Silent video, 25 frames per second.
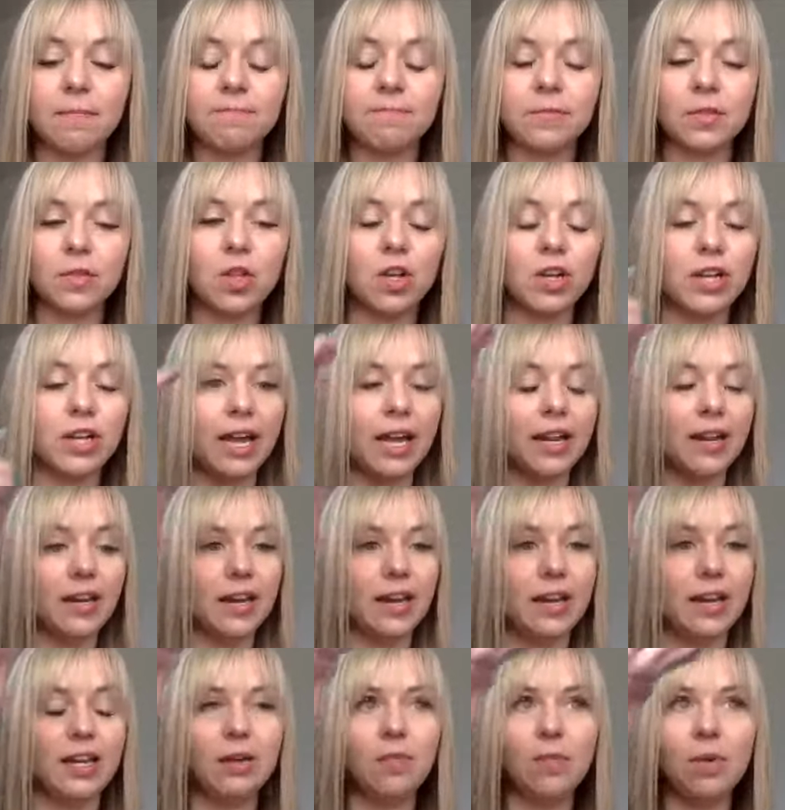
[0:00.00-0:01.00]
look at
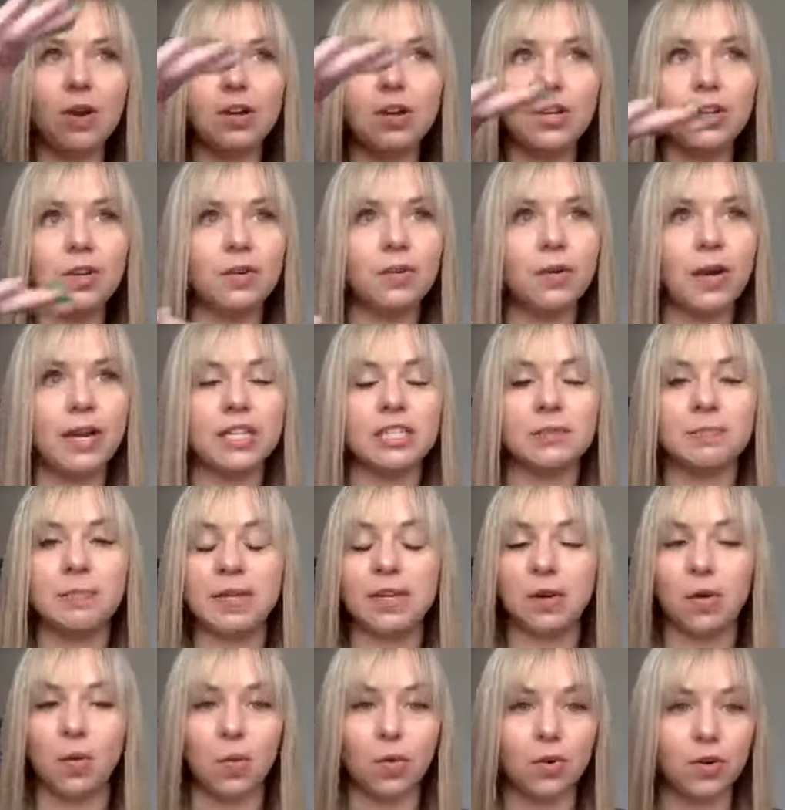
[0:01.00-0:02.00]
anyone who has
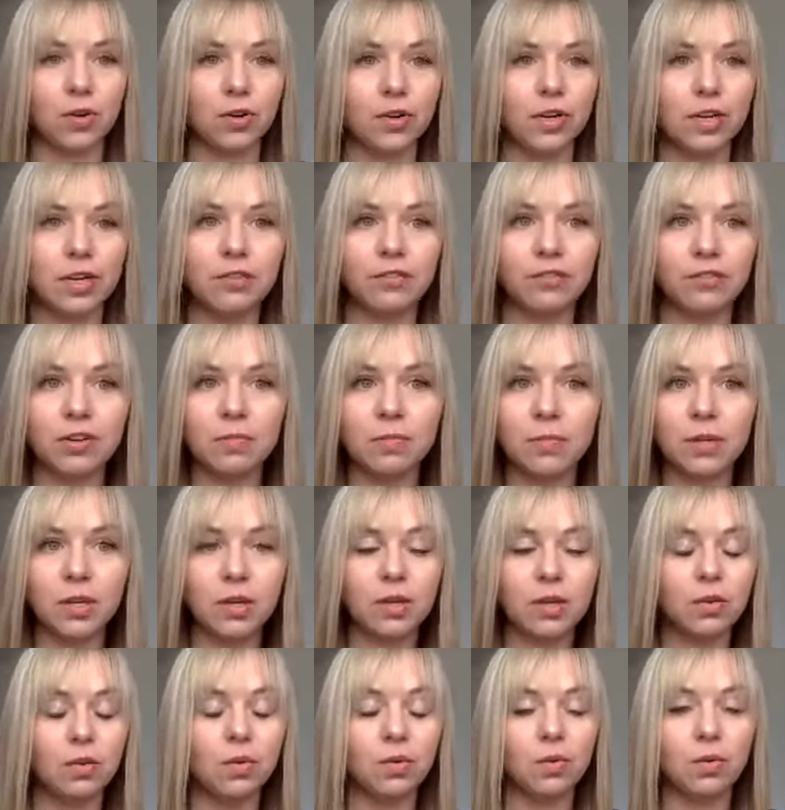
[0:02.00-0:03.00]
been ordering from
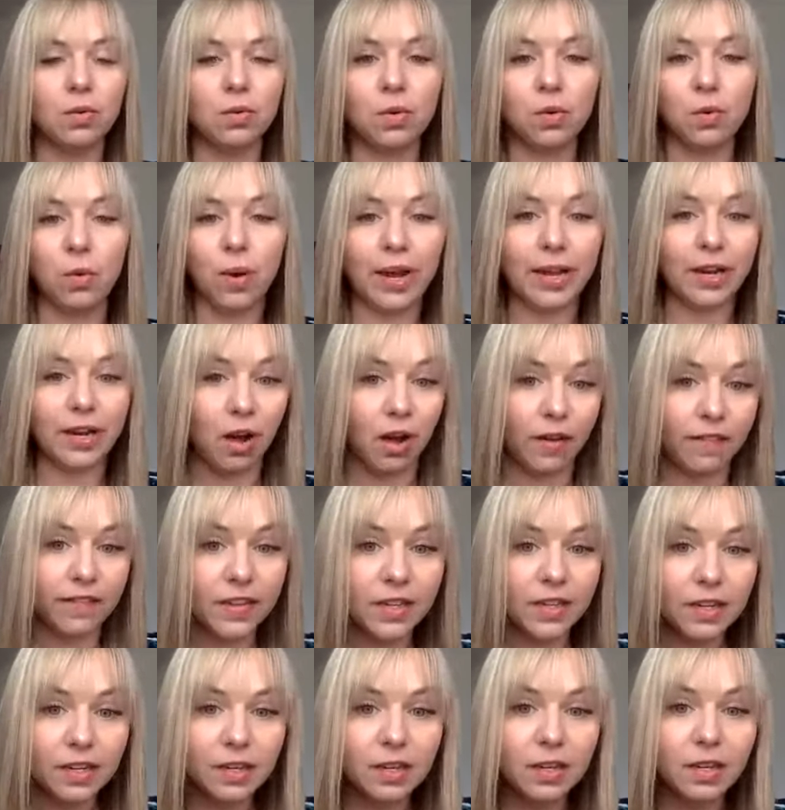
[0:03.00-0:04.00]
you quite
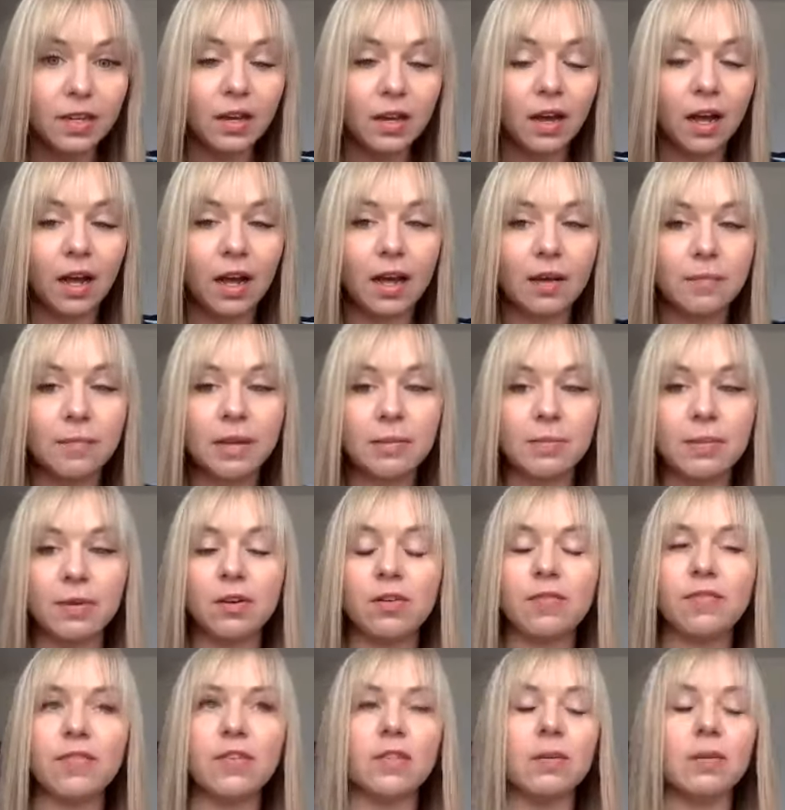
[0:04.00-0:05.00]
often, maybe
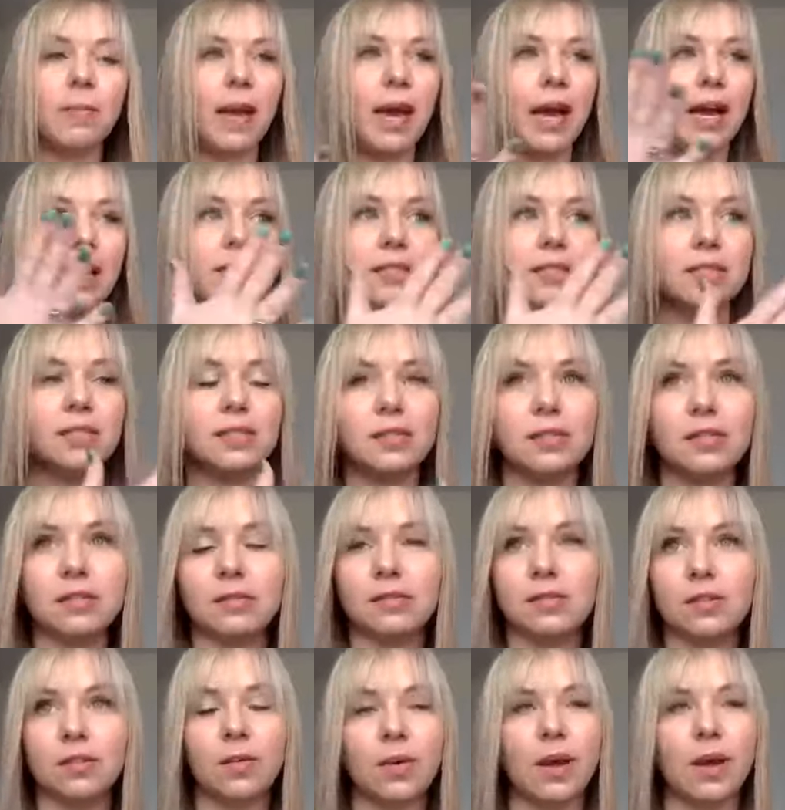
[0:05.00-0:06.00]
over the past,
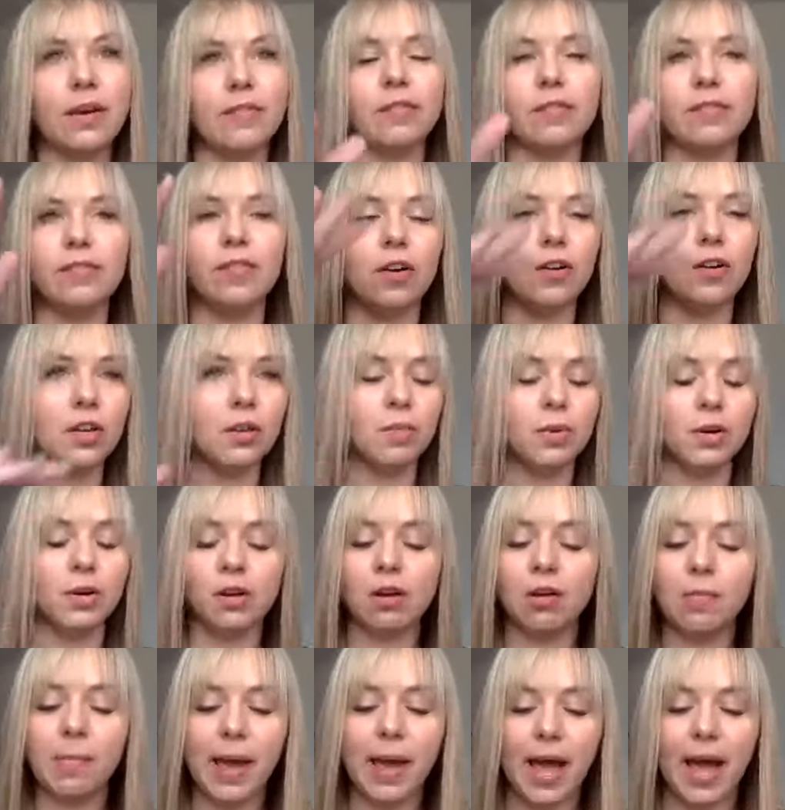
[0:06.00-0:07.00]
however far you want to
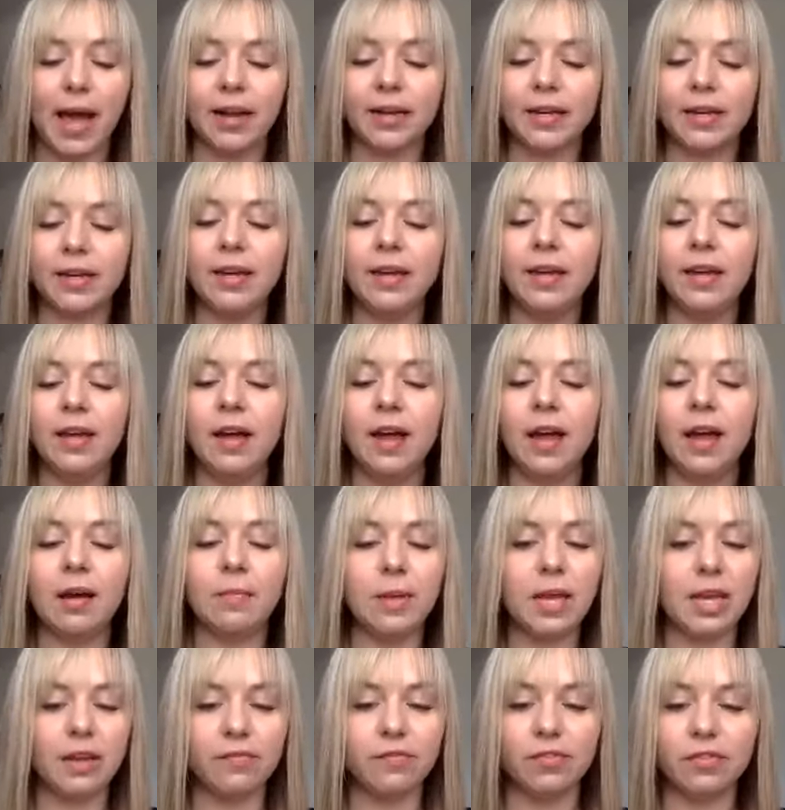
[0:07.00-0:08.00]
go back,
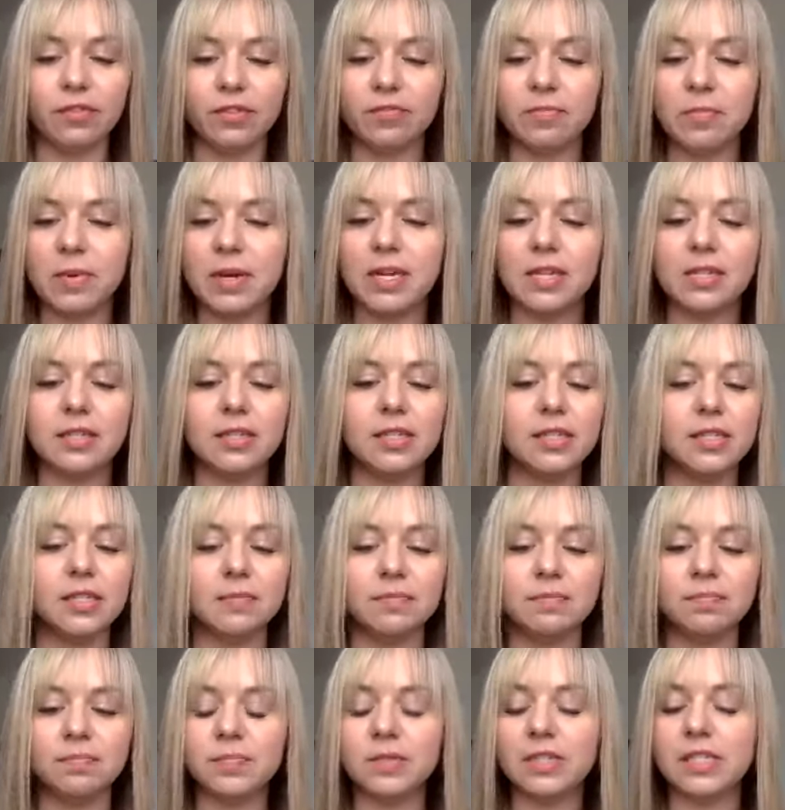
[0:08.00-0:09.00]
handful of months,
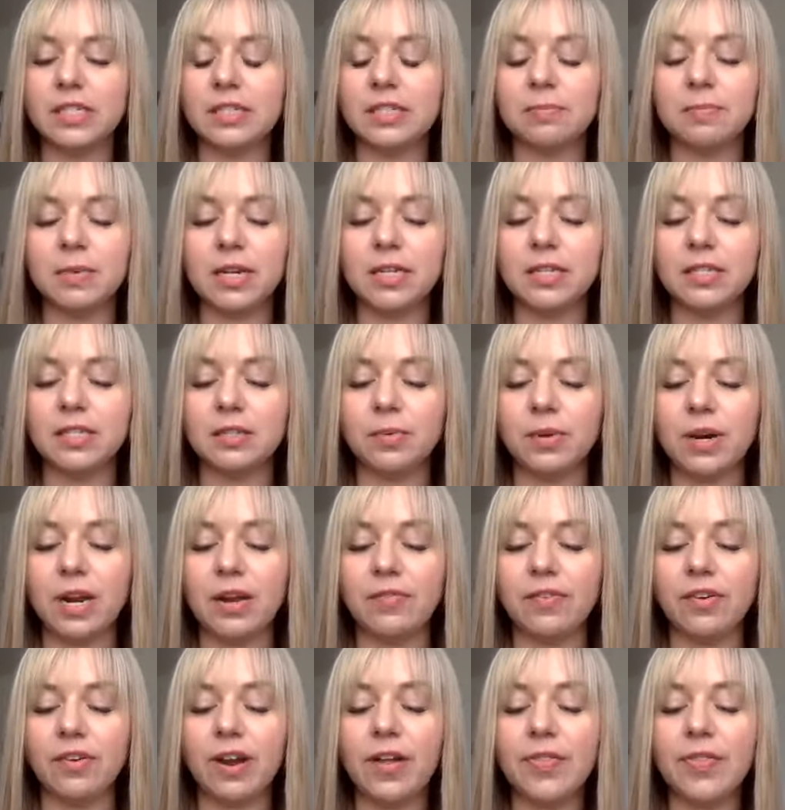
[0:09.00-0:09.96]
6 months, whatever.